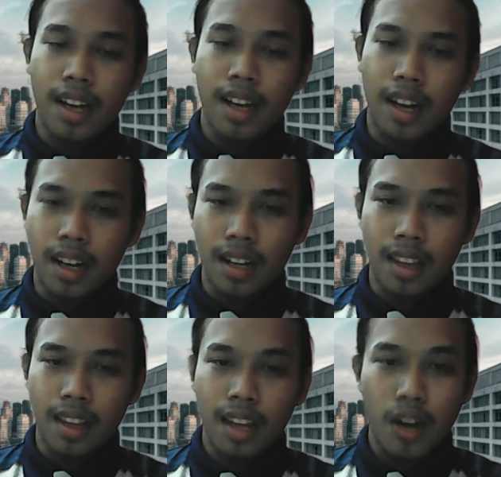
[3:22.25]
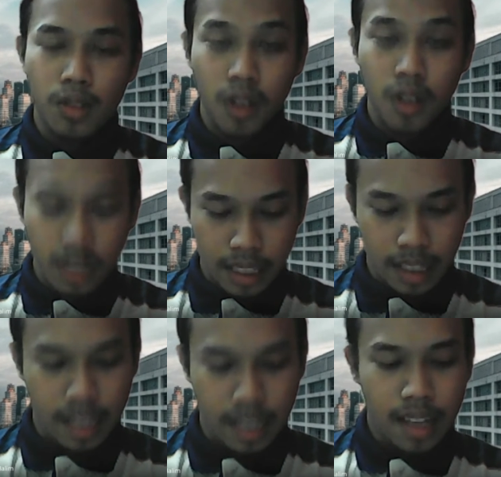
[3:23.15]
loud talking.
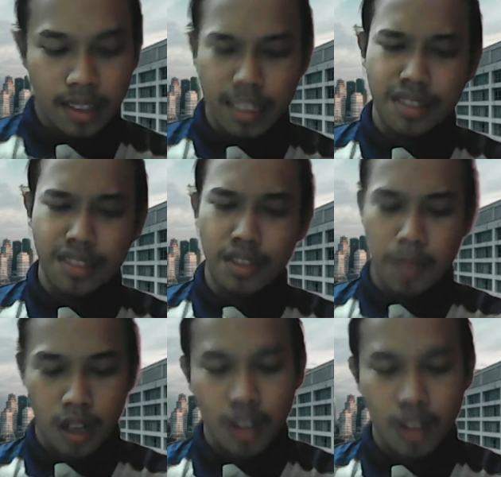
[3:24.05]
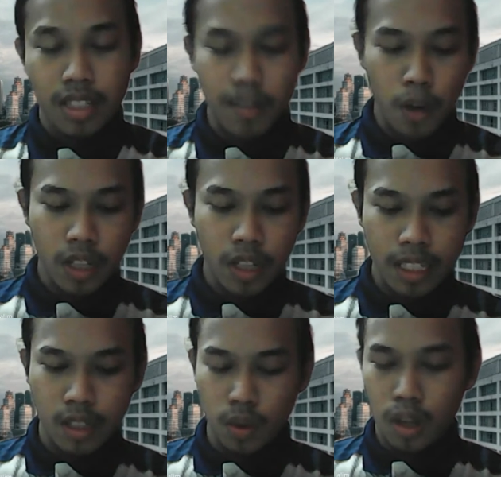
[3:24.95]
This is because the
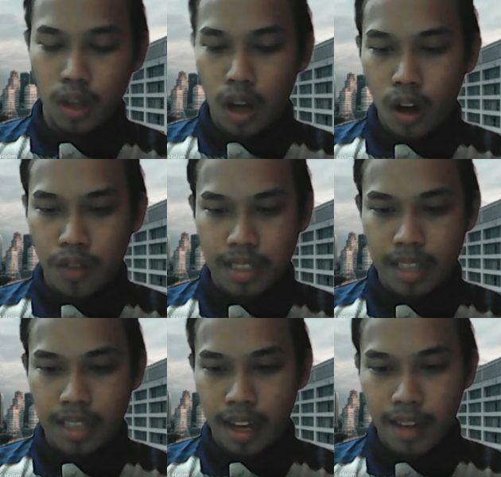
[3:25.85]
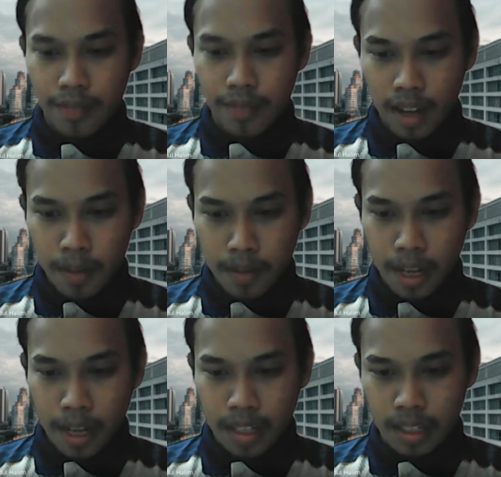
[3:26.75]
molecule of the saliva by
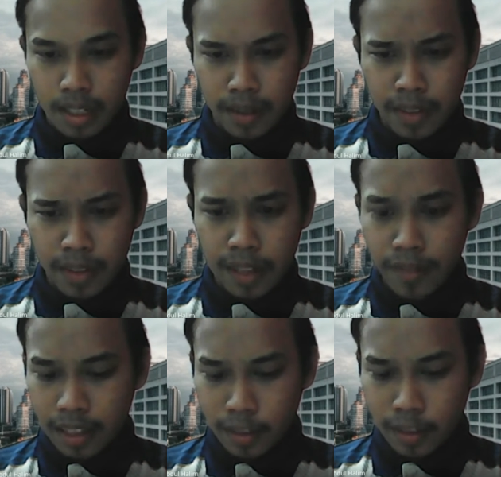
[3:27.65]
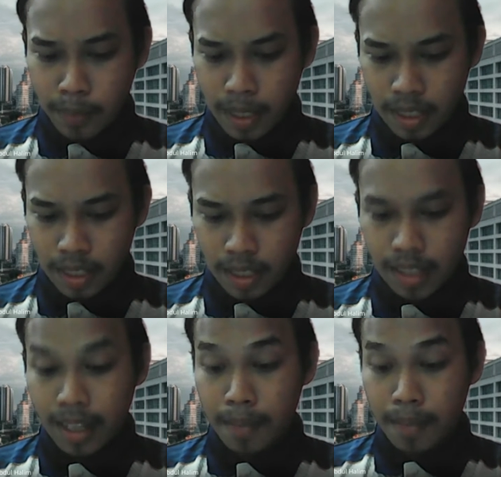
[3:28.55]
the infected person
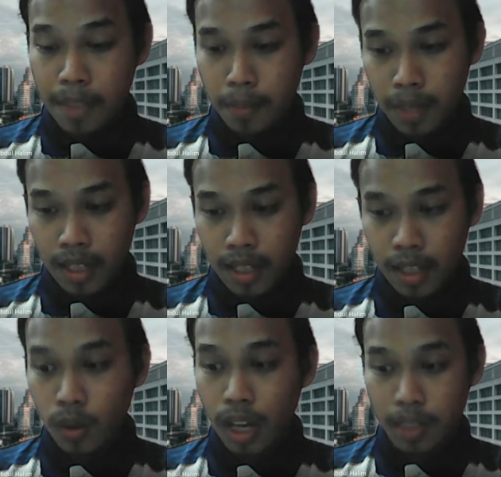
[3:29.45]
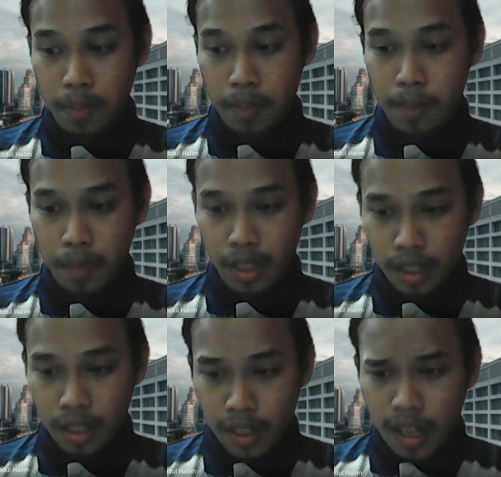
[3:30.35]
can be spreading to other people
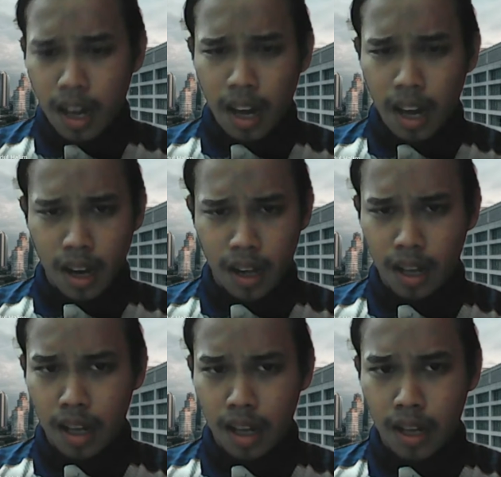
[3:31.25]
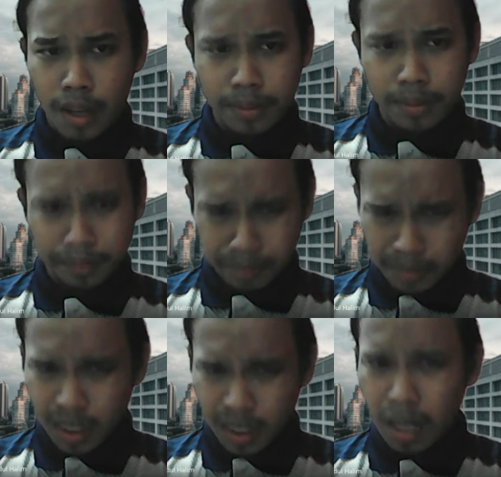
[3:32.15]
uh,
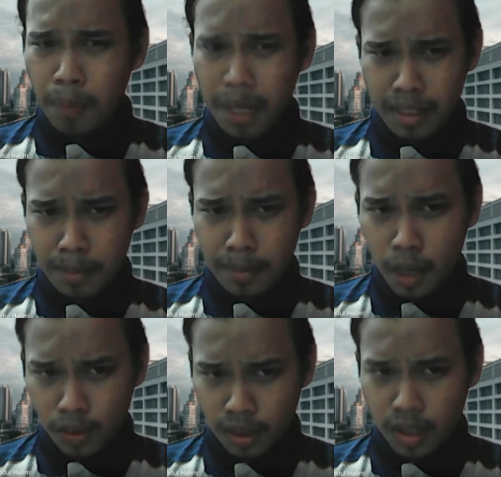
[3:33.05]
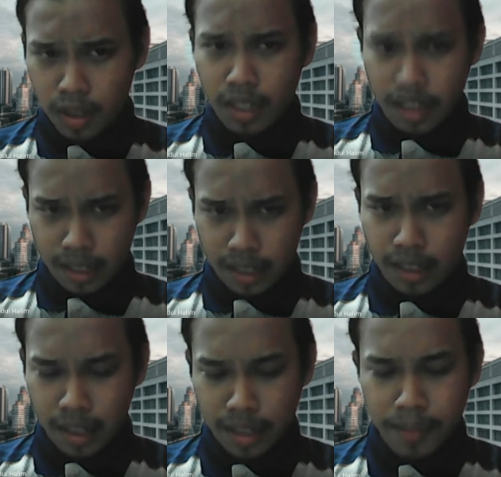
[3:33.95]
by their mouth, and